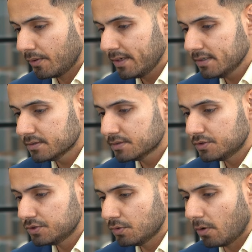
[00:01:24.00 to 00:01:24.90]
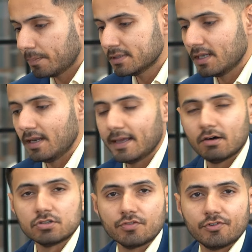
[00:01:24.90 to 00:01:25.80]
going to open the
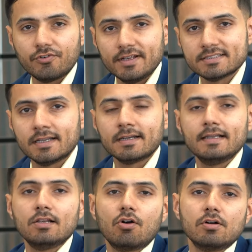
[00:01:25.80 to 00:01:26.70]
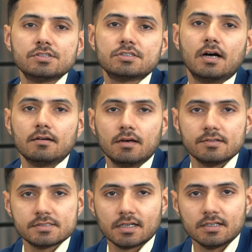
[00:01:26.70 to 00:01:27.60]
layout of a recently launched
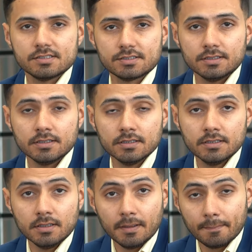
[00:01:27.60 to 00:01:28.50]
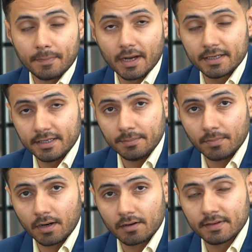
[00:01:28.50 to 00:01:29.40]
townhouse cluster by
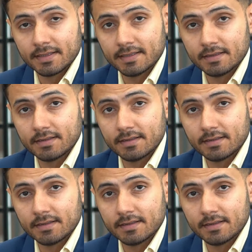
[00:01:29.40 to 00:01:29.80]
Emaar in